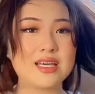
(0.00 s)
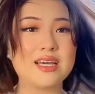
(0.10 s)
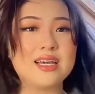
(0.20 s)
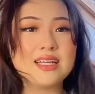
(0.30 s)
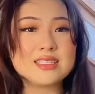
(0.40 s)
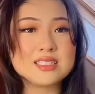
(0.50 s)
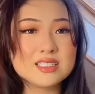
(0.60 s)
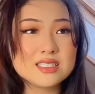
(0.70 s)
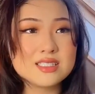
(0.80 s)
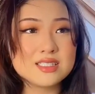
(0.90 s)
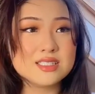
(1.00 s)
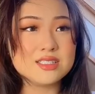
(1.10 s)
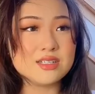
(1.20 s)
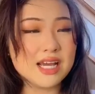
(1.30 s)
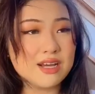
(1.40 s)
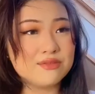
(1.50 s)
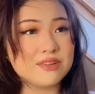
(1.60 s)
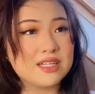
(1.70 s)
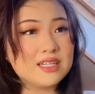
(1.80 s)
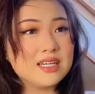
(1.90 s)
and you have
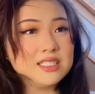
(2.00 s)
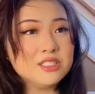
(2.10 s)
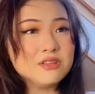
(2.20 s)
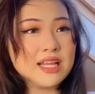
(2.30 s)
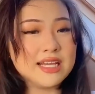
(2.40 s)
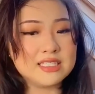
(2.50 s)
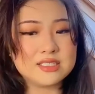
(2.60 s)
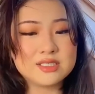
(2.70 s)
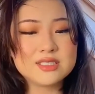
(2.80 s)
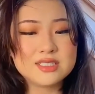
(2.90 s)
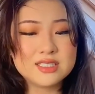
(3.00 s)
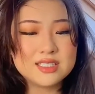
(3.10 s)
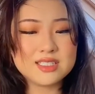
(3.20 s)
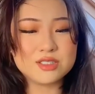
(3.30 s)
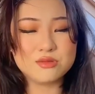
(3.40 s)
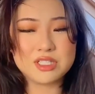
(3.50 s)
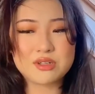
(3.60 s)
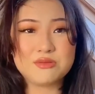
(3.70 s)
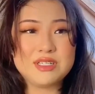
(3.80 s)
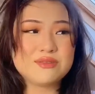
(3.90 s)
a new layer to
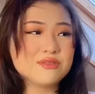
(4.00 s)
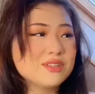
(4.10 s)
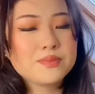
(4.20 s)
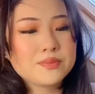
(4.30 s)
work with.